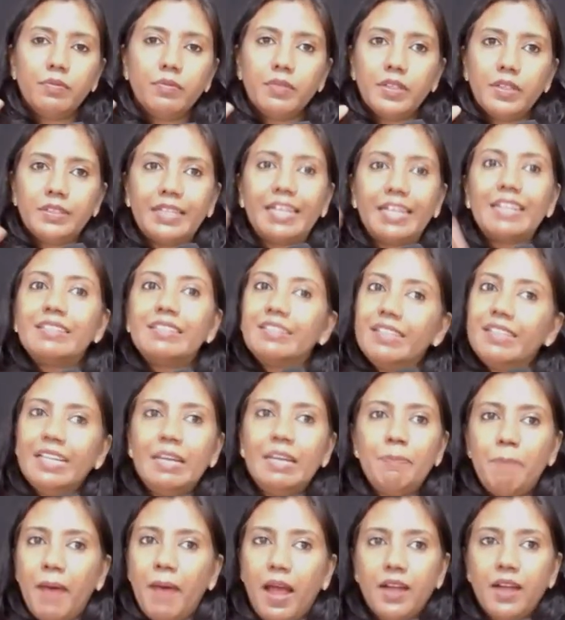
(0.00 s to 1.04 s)
there are
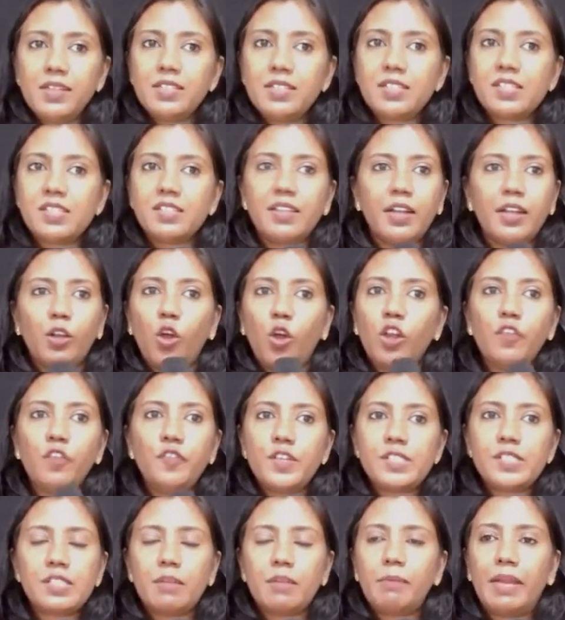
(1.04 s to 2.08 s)
three parts that all of
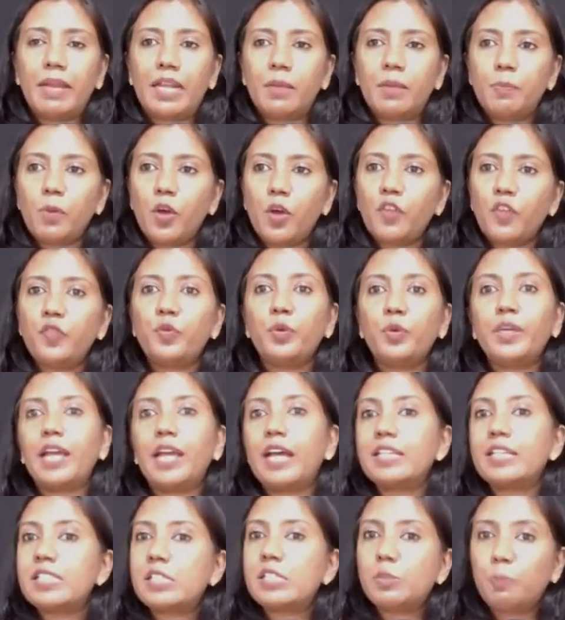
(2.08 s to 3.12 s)
us are made up of we
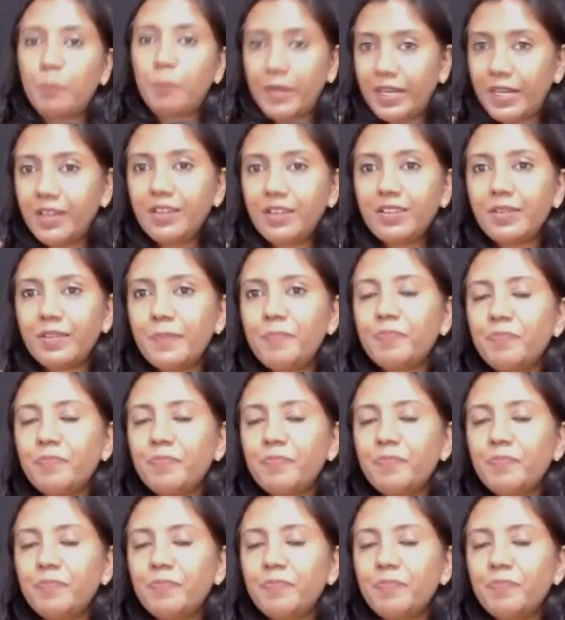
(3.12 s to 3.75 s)
are spirit